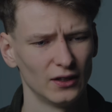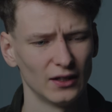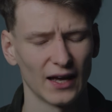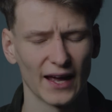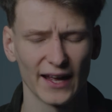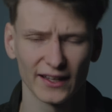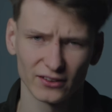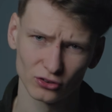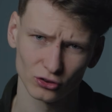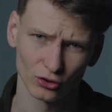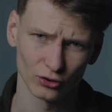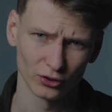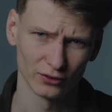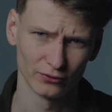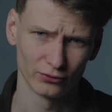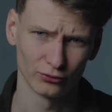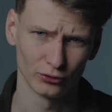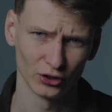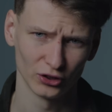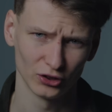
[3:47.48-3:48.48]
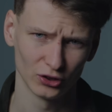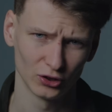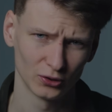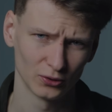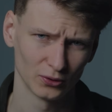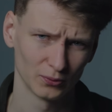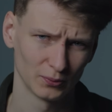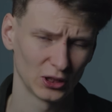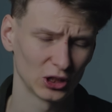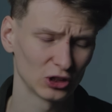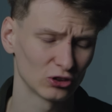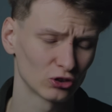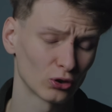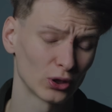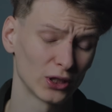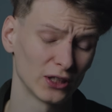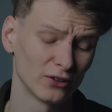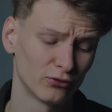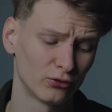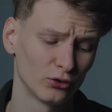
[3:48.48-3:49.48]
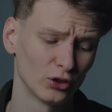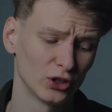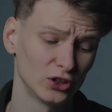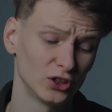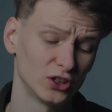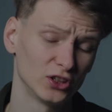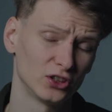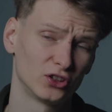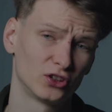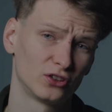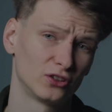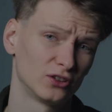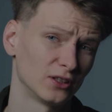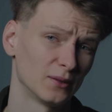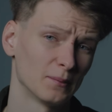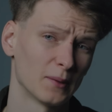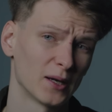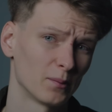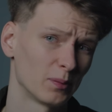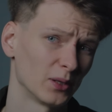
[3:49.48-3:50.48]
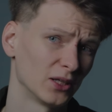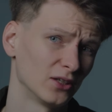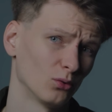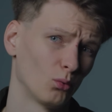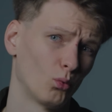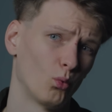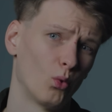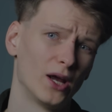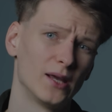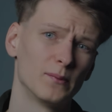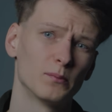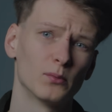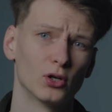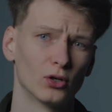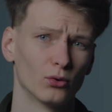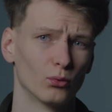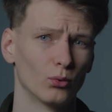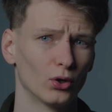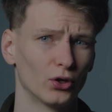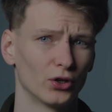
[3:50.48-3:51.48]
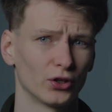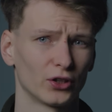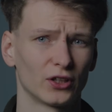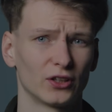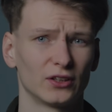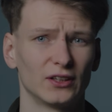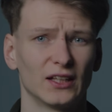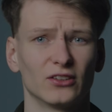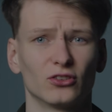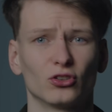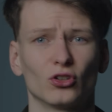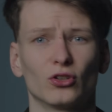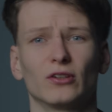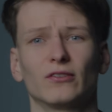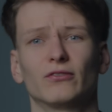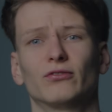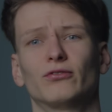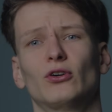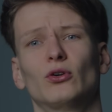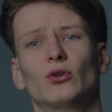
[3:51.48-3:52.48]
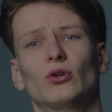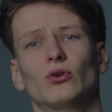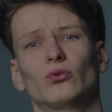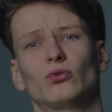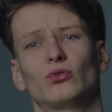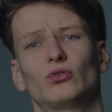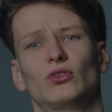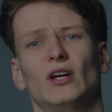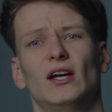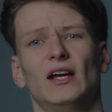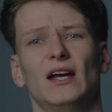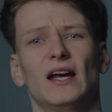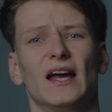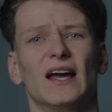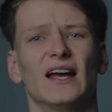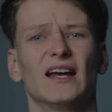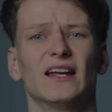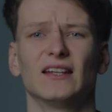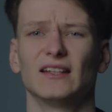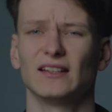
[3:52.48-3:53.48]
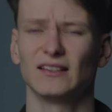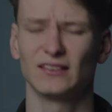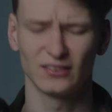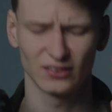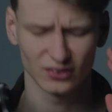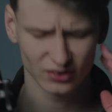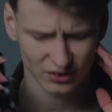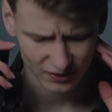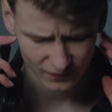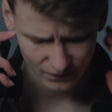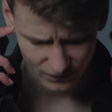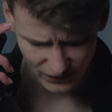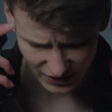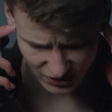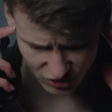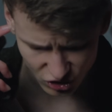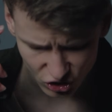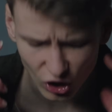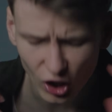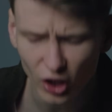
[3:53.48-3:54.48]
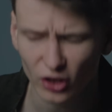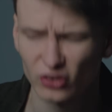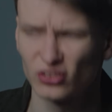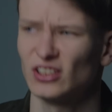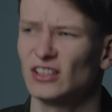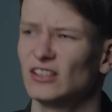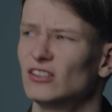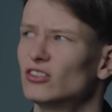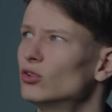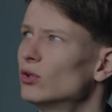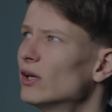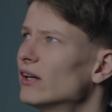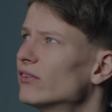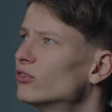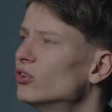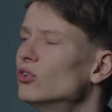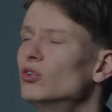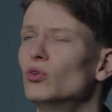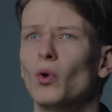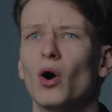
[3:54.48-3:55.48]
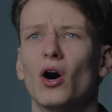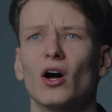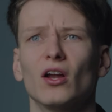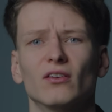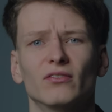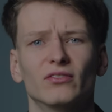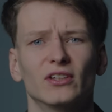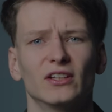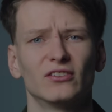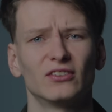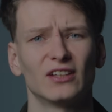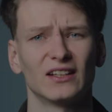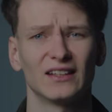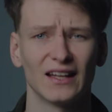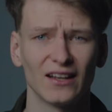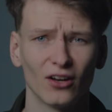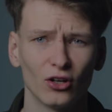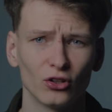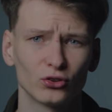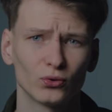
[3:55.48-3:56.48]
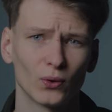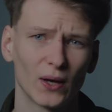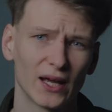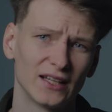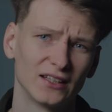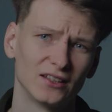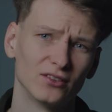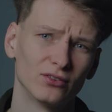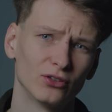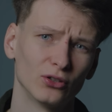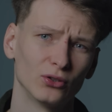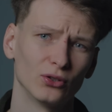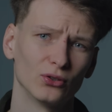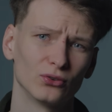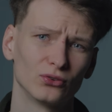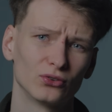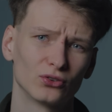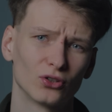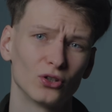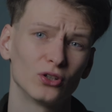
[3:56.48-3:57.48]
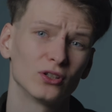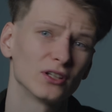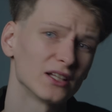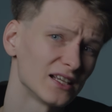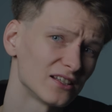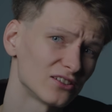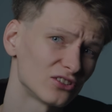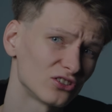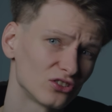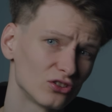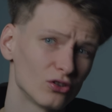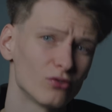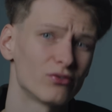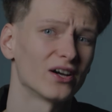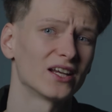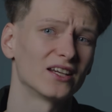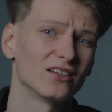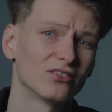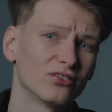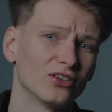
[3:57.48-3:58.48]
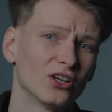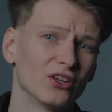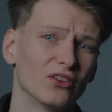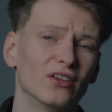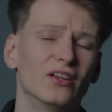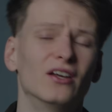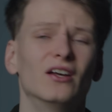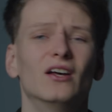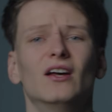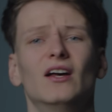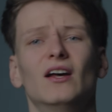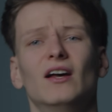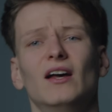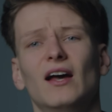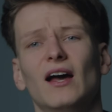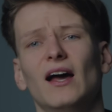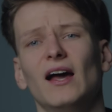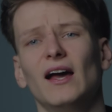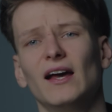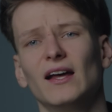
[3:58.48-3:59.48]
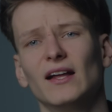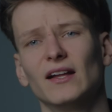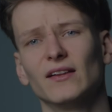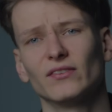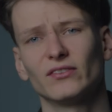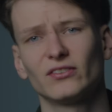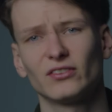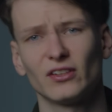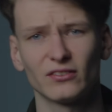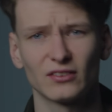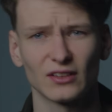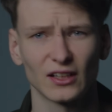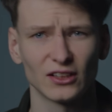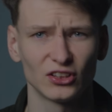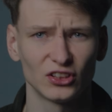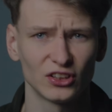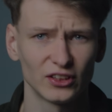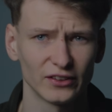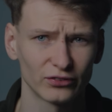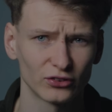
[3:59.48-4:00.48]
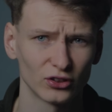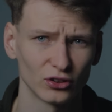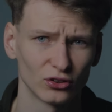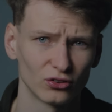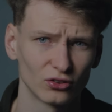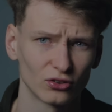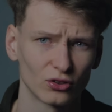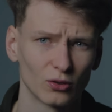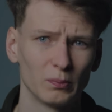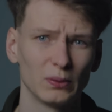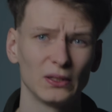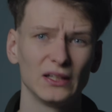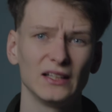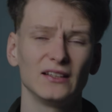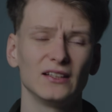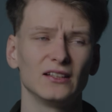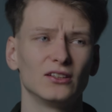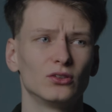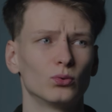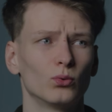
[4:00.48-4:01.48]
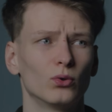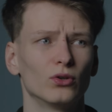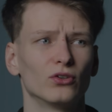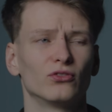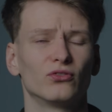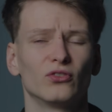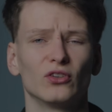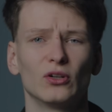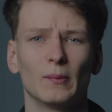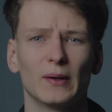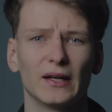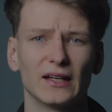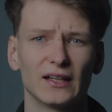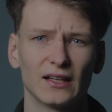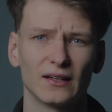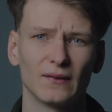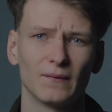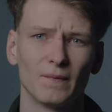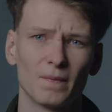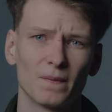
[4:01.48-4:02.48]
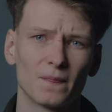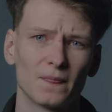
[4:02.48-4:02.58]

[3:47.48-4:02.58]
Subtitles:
and sorting footage. Because sorting footage is, in my opinion, way more work than sorting photos. And it's exhausting to have to do all of this and then also edit the photos, unless you find it fun. And since I shifted completely towards filmmaking,